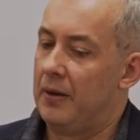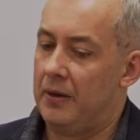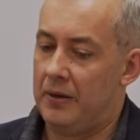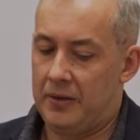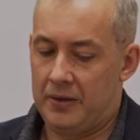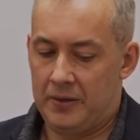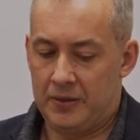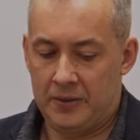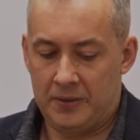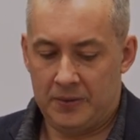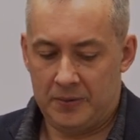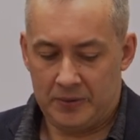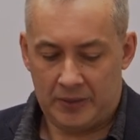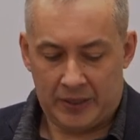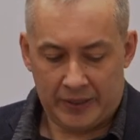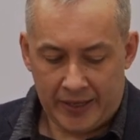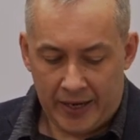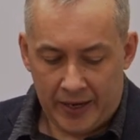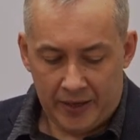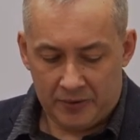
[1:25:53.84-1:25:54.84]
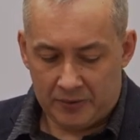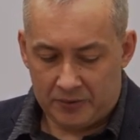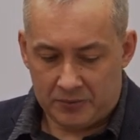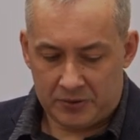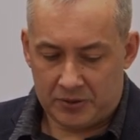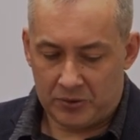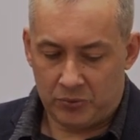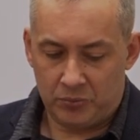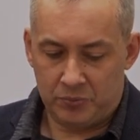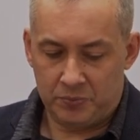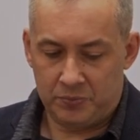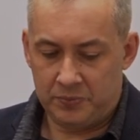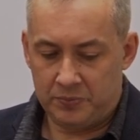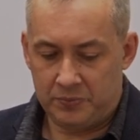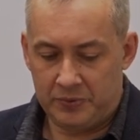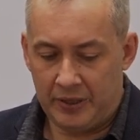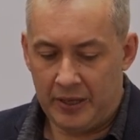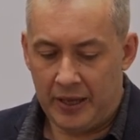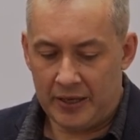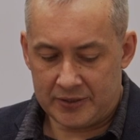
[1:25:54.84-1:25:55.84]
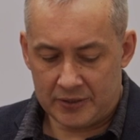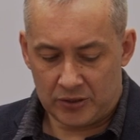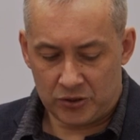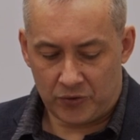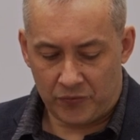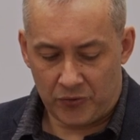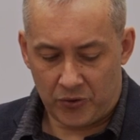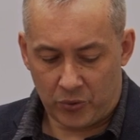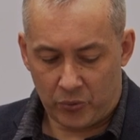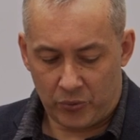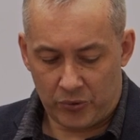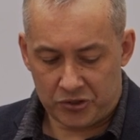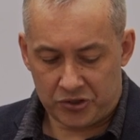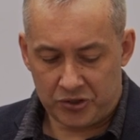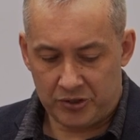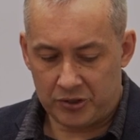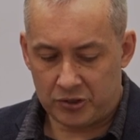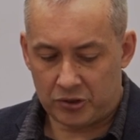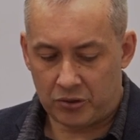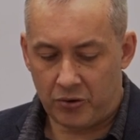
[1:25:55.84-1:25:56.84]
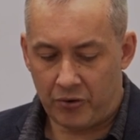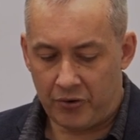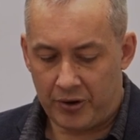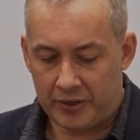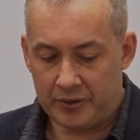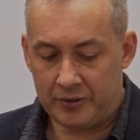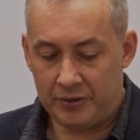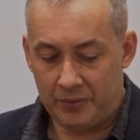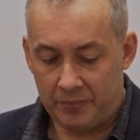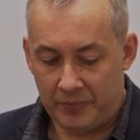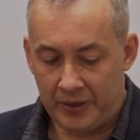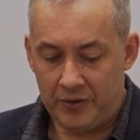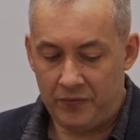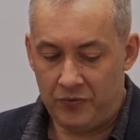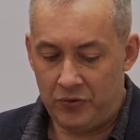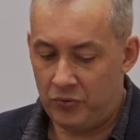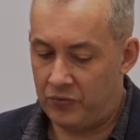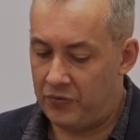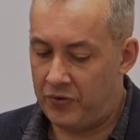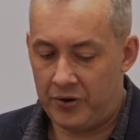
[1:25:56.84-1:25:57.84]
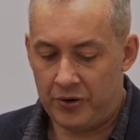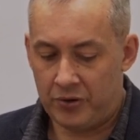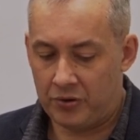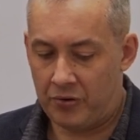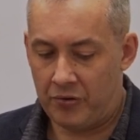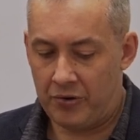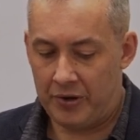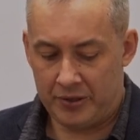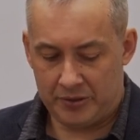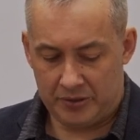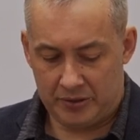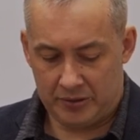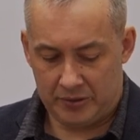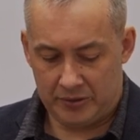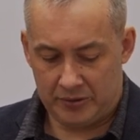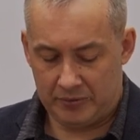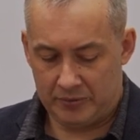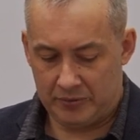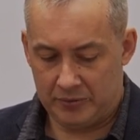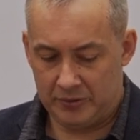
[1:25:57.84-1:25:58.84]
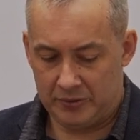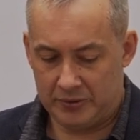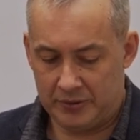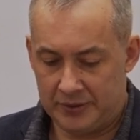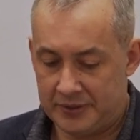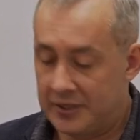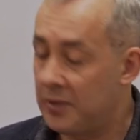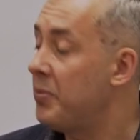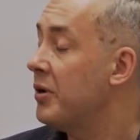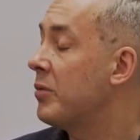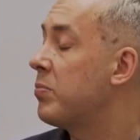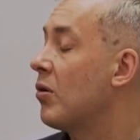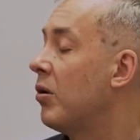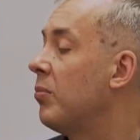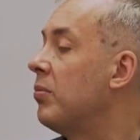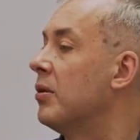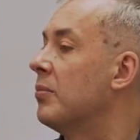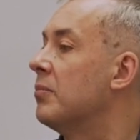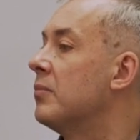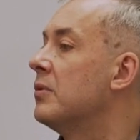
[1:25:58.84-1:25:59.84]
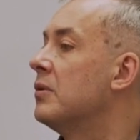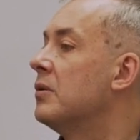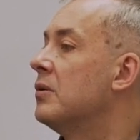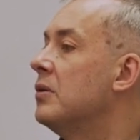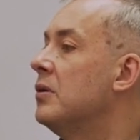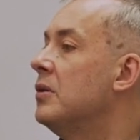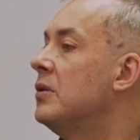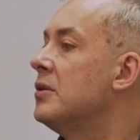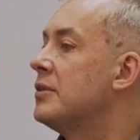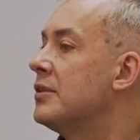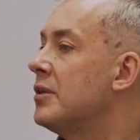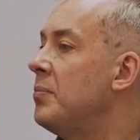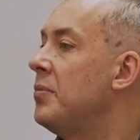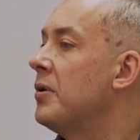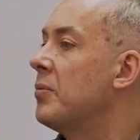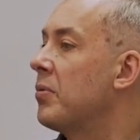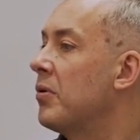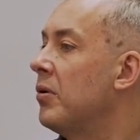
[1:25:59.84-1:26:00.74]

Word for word: Uh, again, so the essence of your question is correct in my view, very correct. Uh, it's, it's, a big problem. It is a big